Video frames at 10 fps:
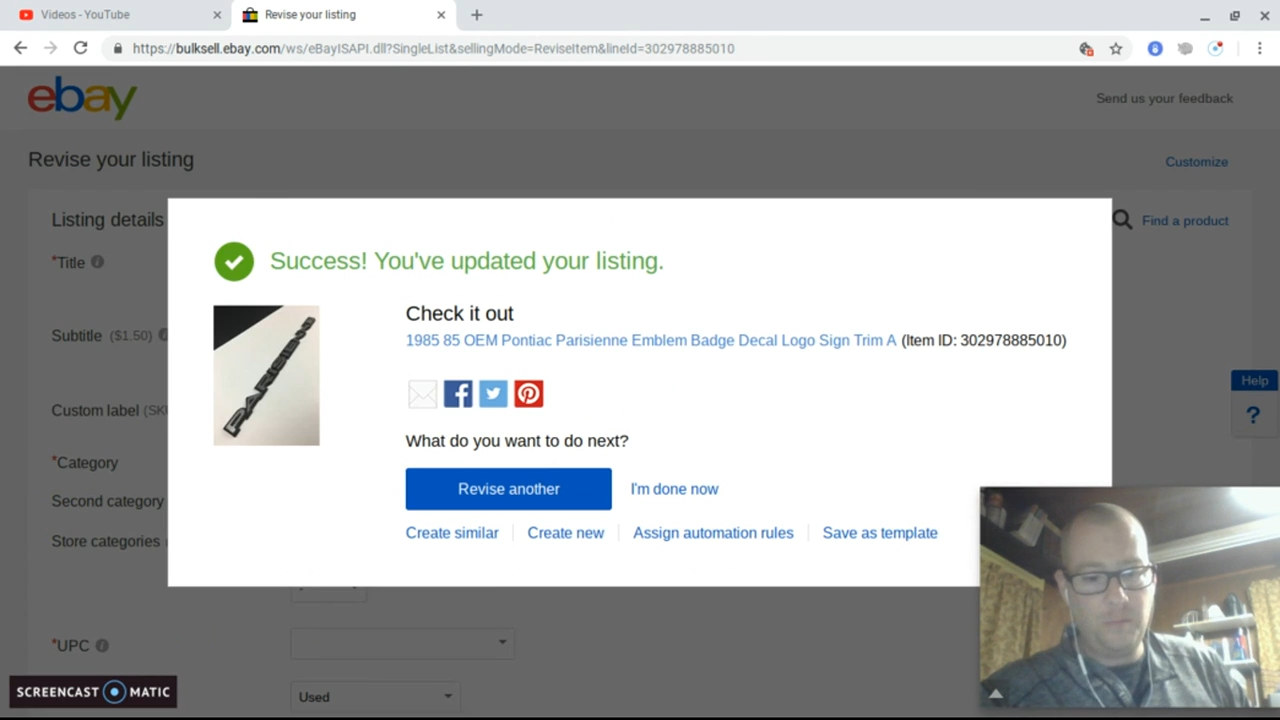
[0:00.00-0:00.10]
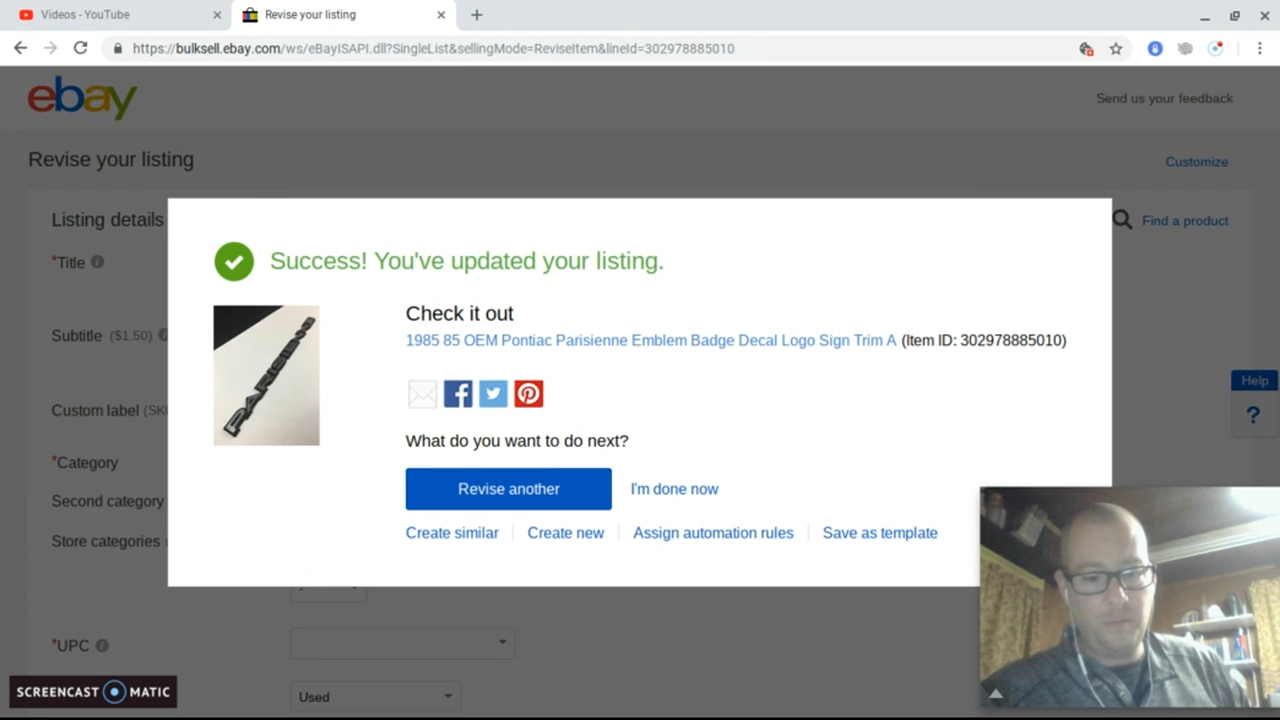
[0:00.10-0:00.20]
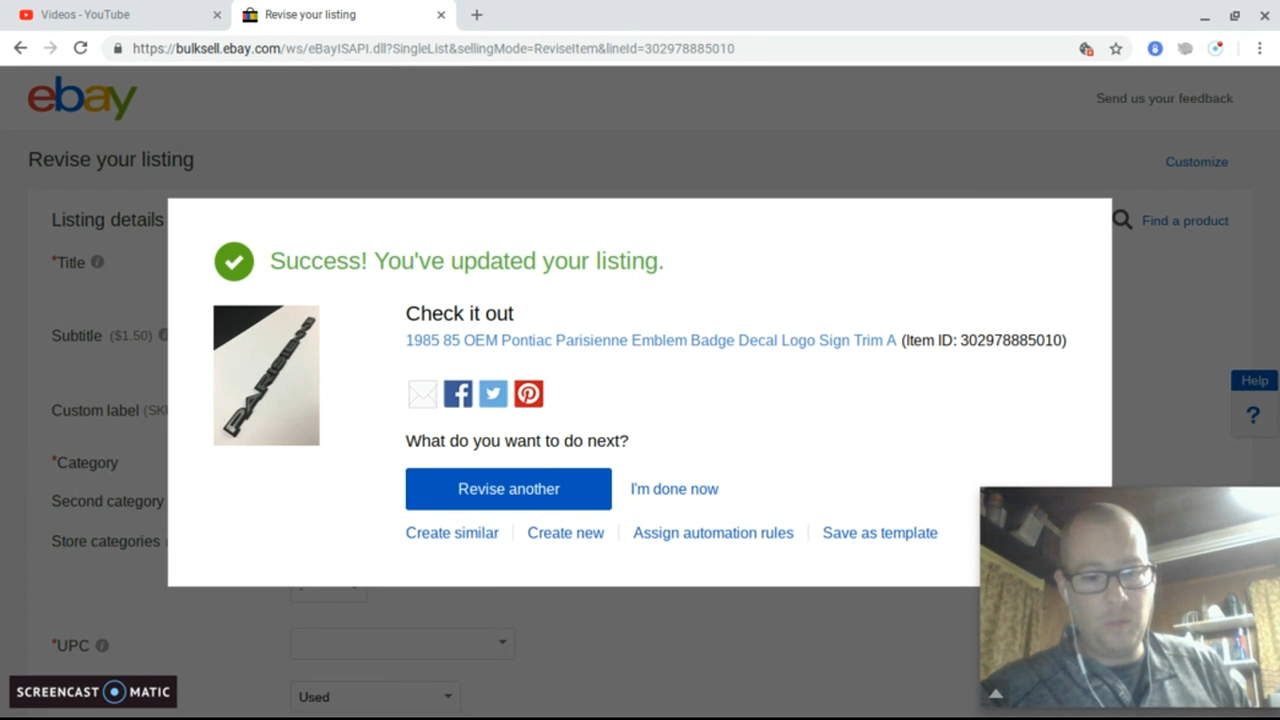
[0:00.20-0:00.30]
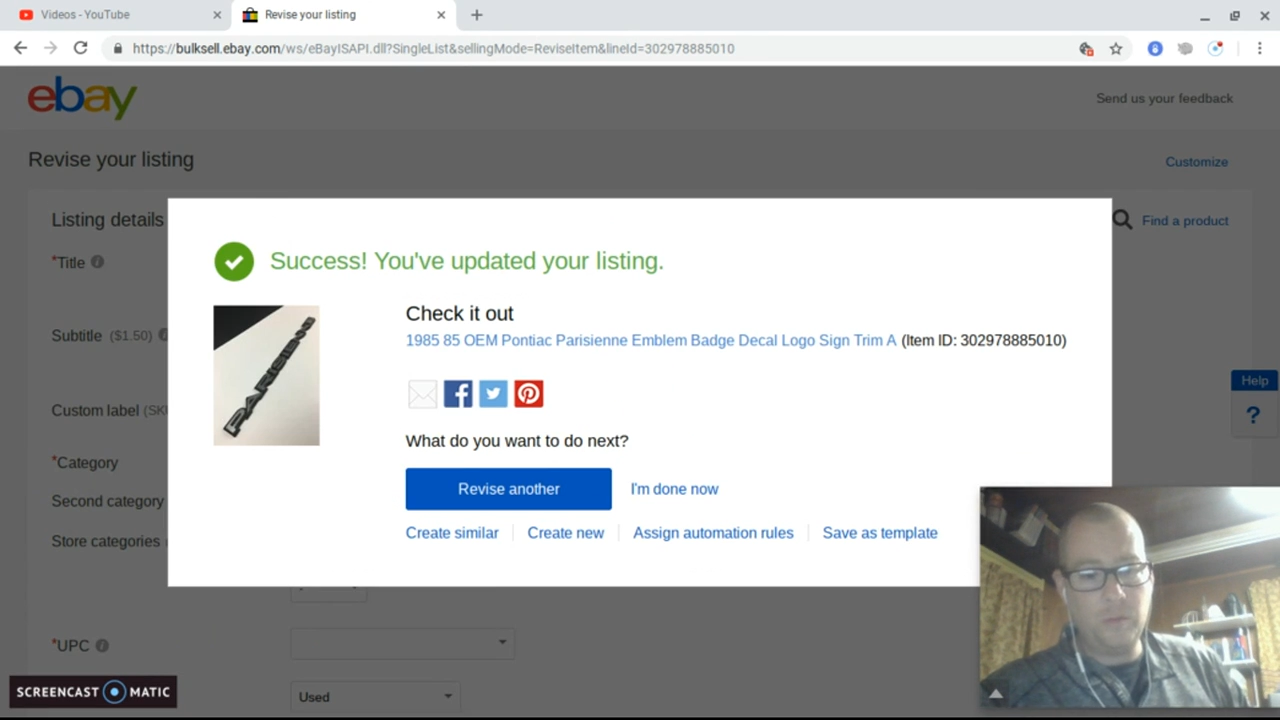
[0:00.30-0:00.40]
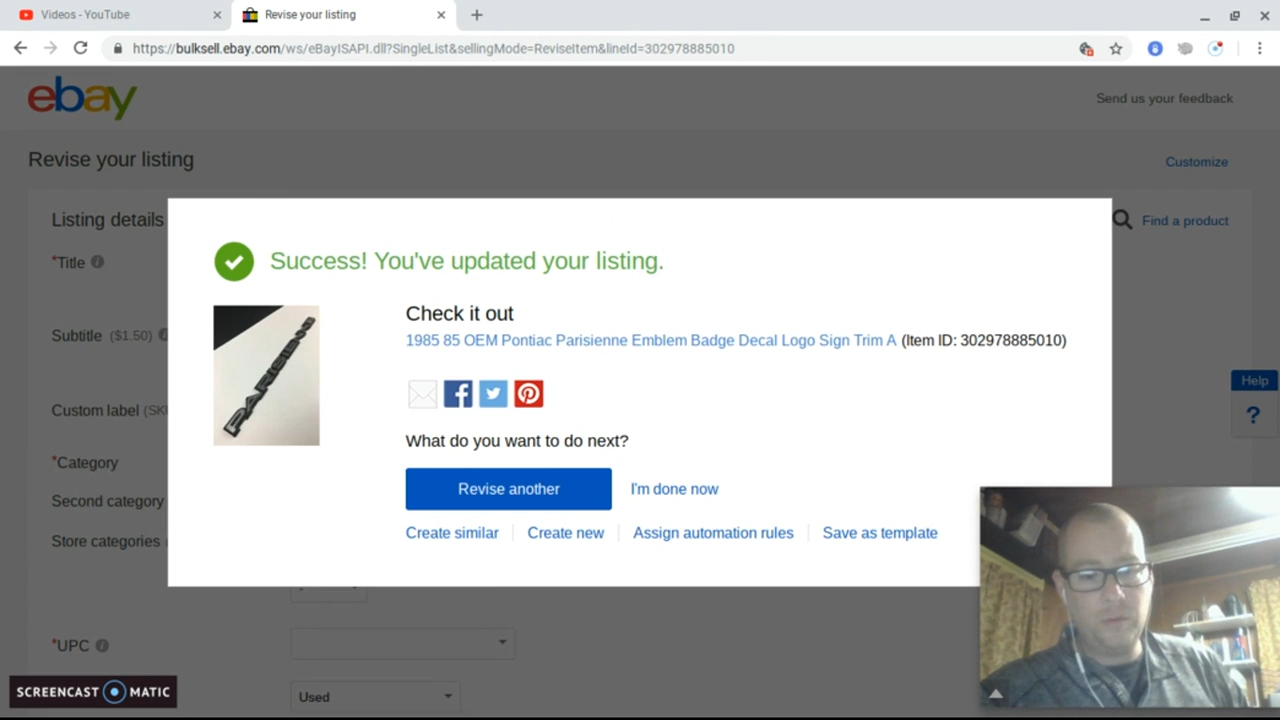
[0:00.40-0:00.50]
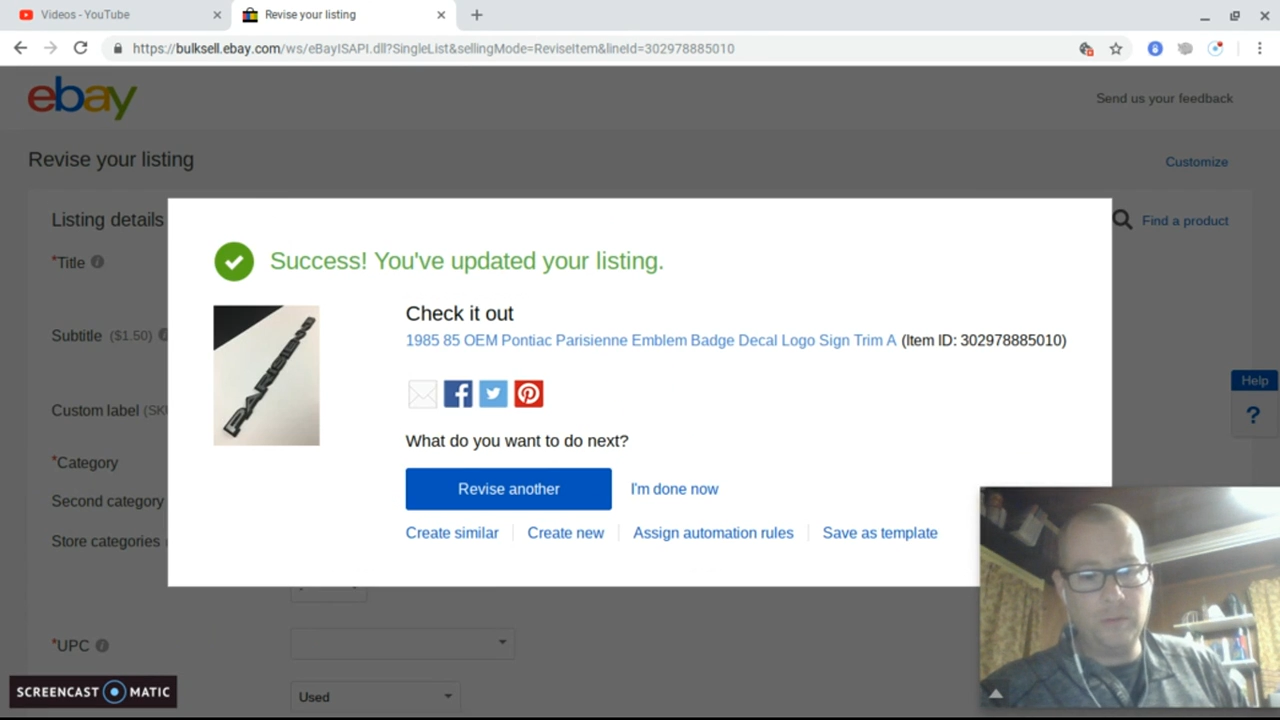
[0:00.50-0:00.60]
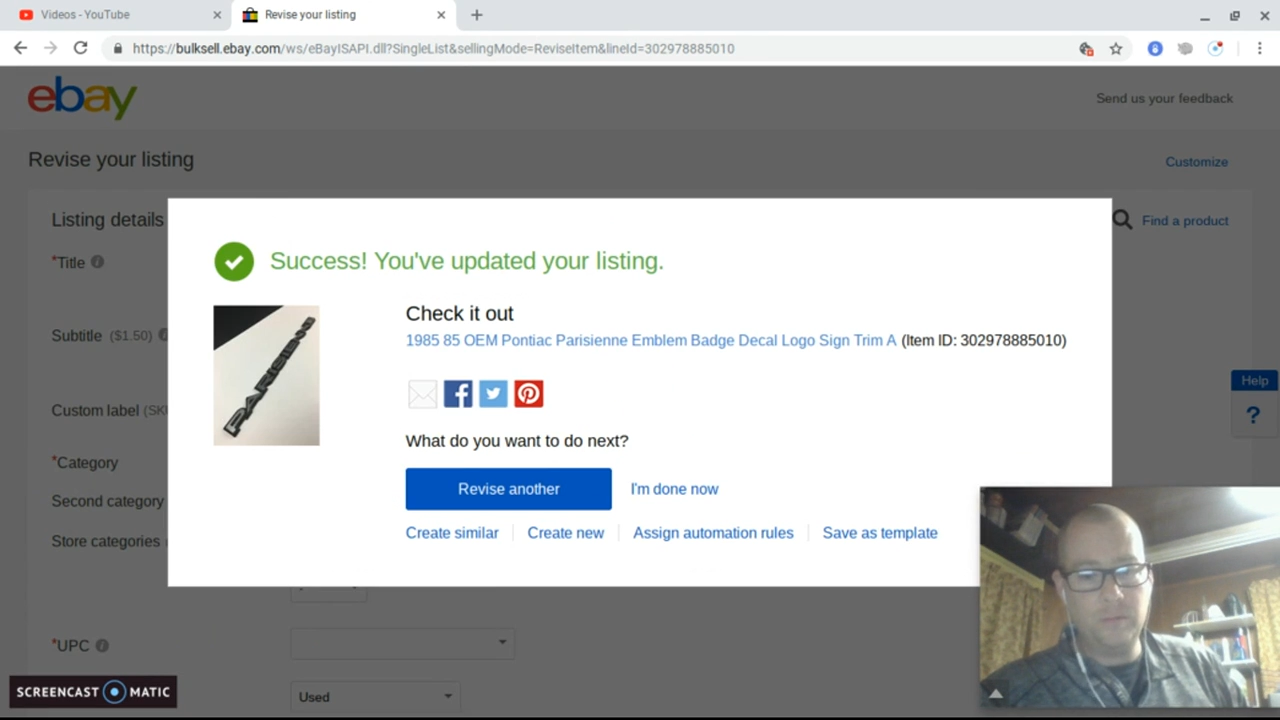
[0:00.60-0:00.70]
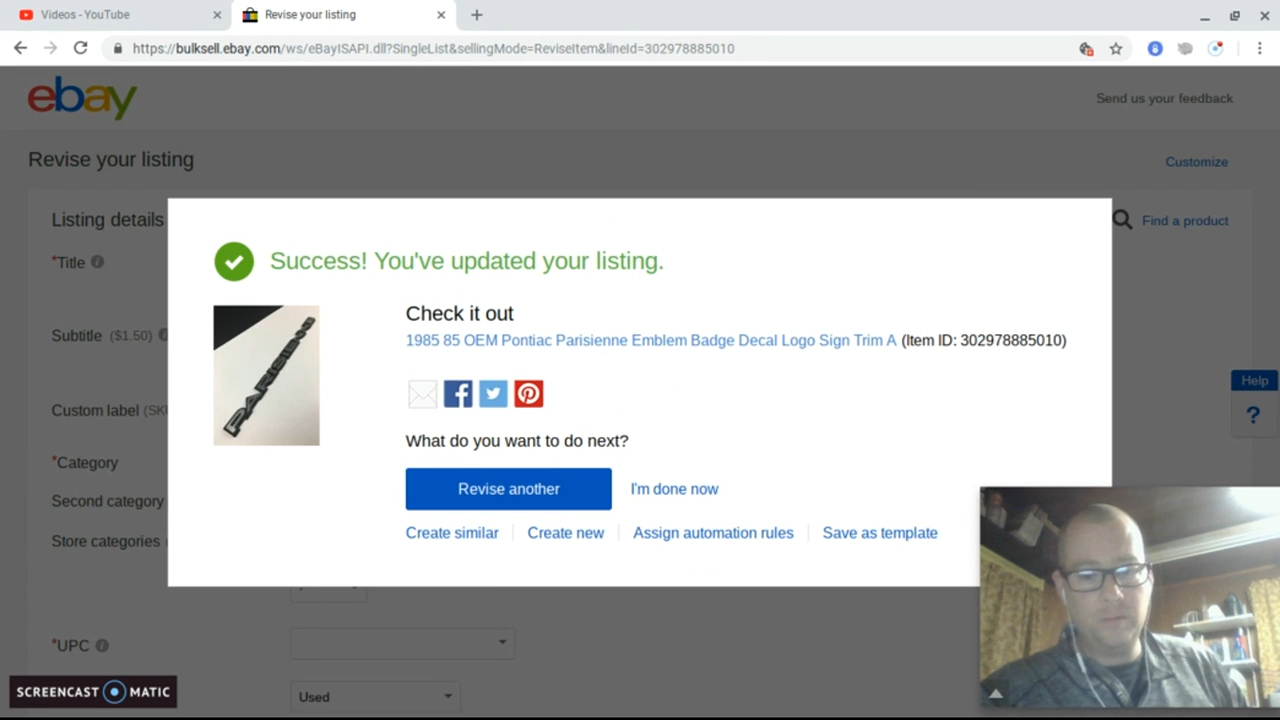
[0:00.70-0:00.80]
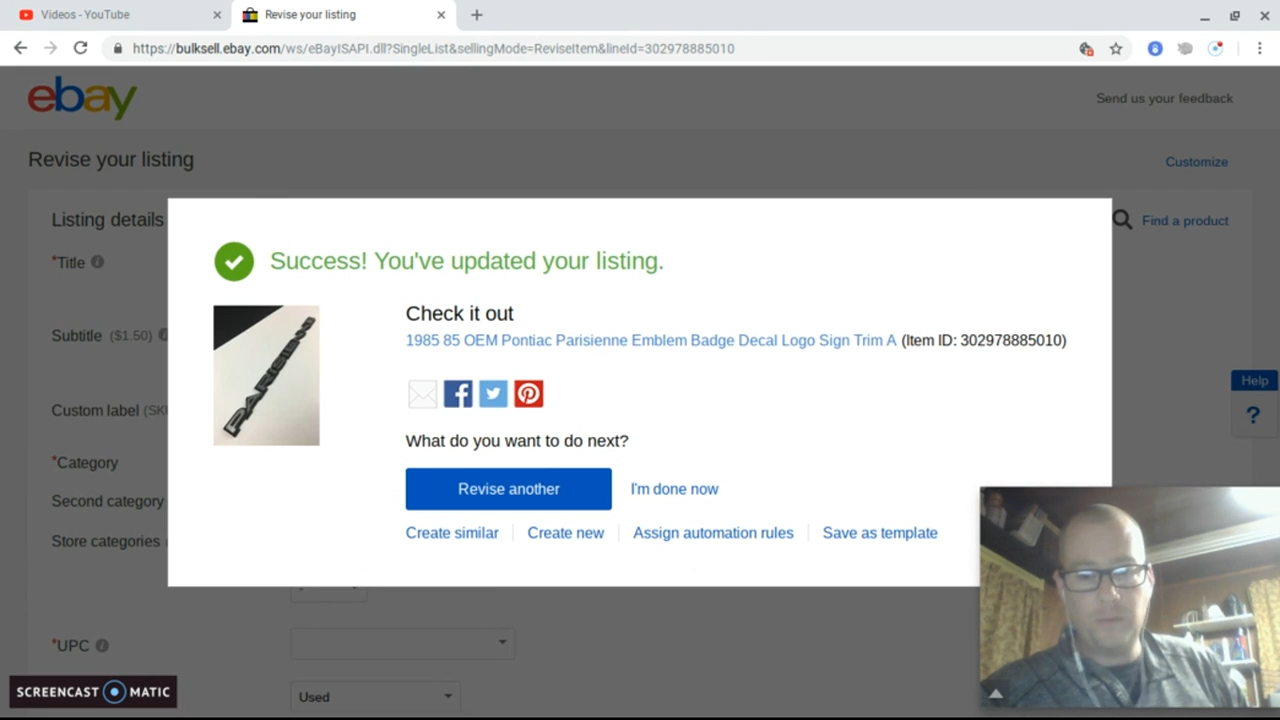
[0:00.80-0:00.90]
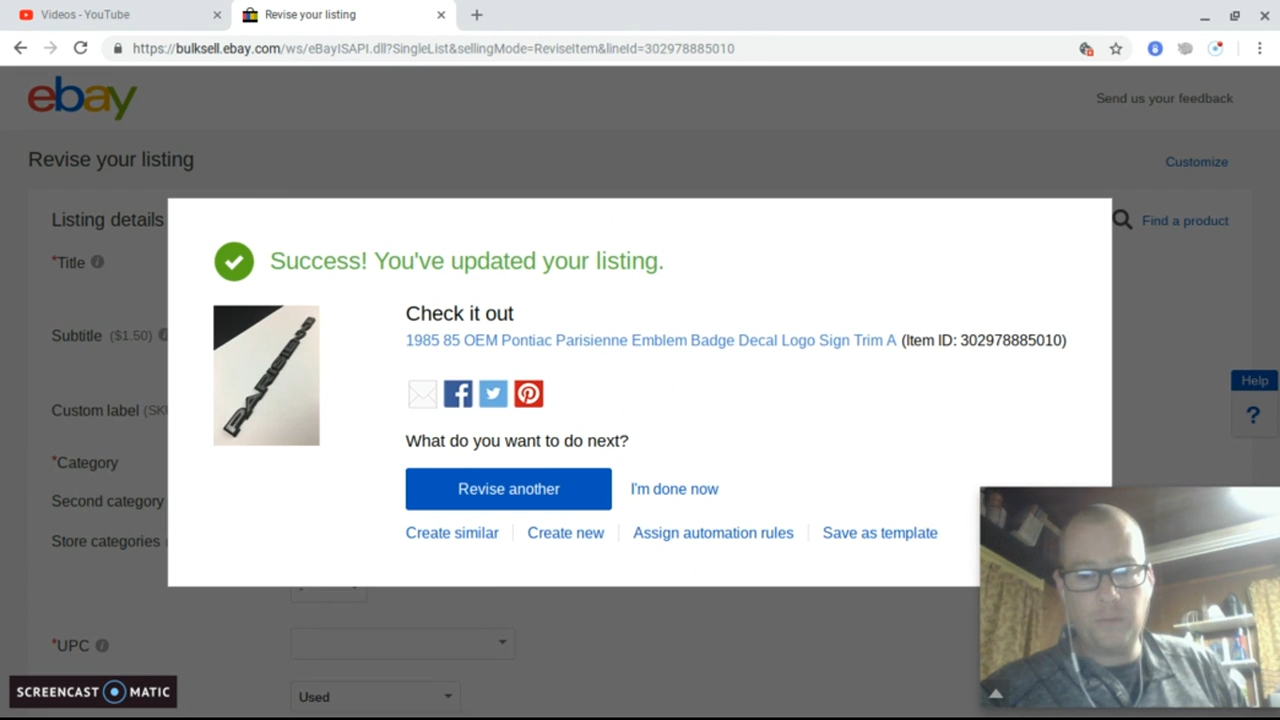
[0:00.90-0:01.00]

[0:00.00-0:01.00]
mobile